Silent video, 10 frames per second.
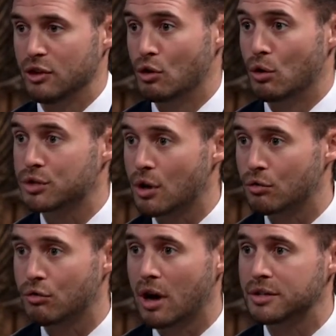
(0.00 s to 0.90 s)

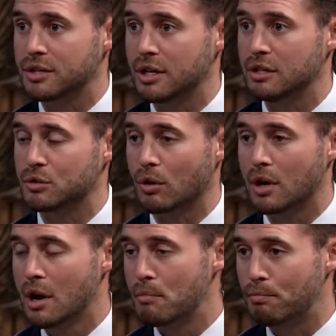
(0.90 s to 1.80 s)
Eurozone crises or
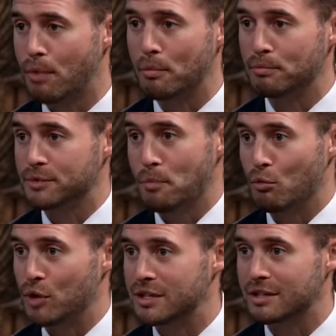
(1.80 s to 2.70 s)
problems
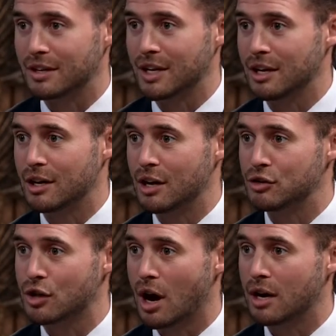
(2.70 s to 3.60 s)
more recently
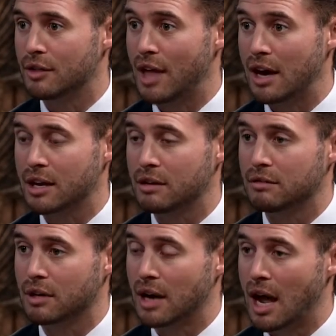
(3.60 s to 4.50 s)
in China, that
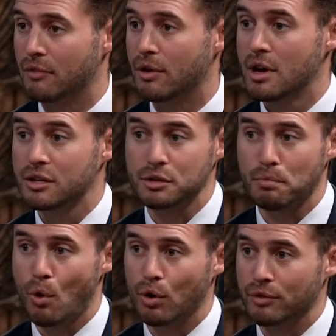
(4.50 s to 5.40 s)
can have
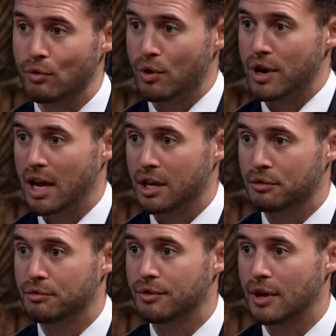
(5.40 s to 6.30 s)
supportive or
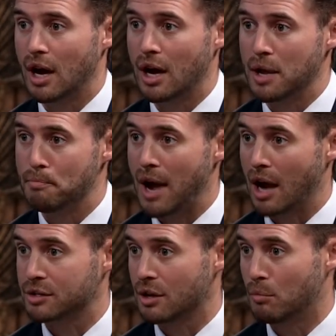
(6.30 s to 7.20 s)
negative
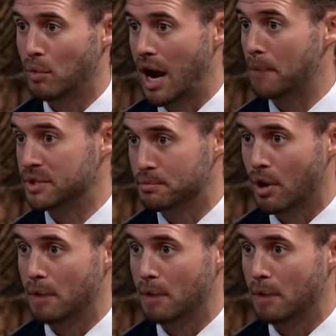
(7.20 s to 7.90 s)
impacts on what happens in